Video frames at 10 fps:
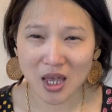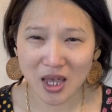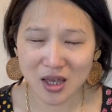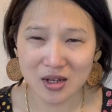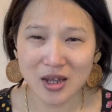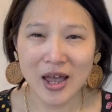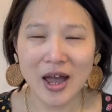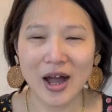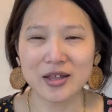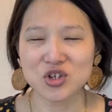can
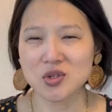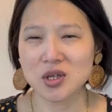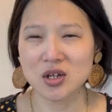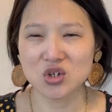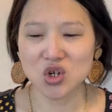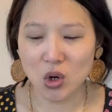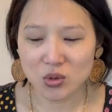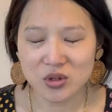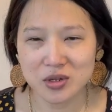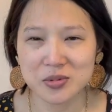and just getting
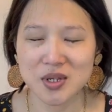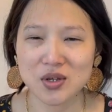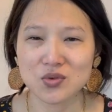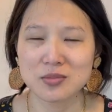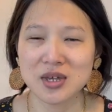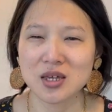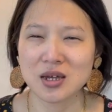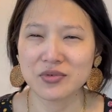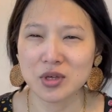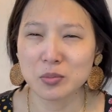totally obsessed with making
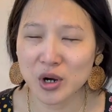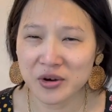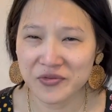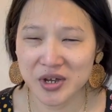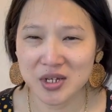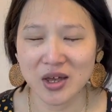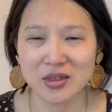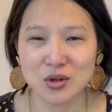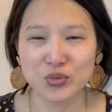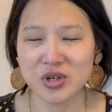everything perfect and
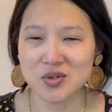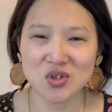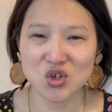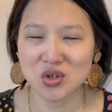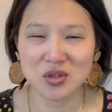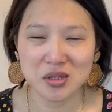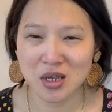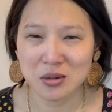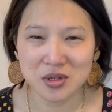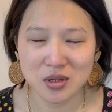then restitching the
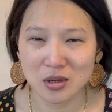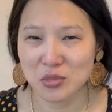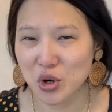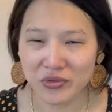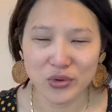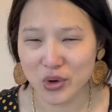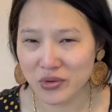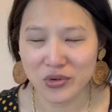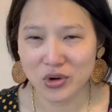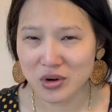same seam over and
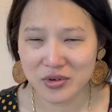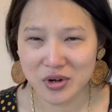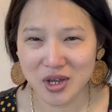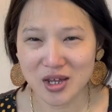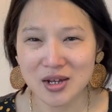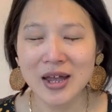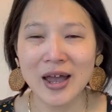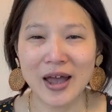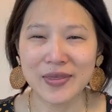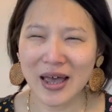over and over again,
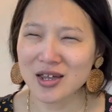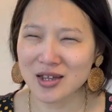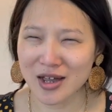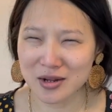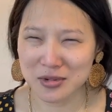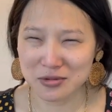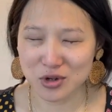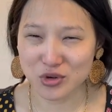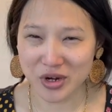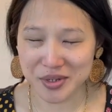and that can kind of make
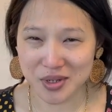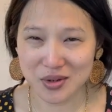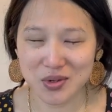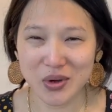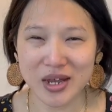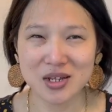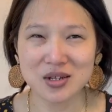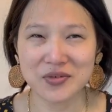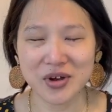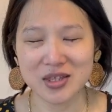me crazy. So I need
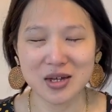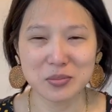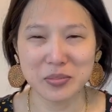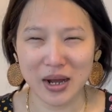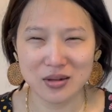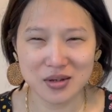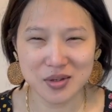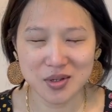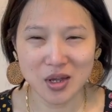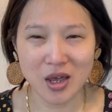to find that
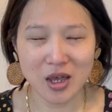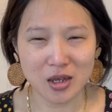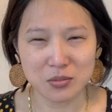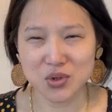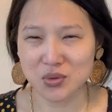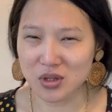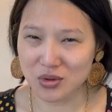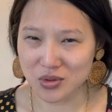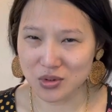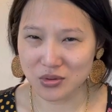balance in between
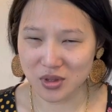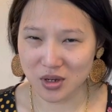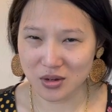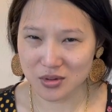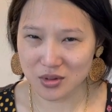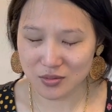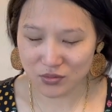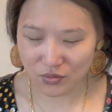those two things.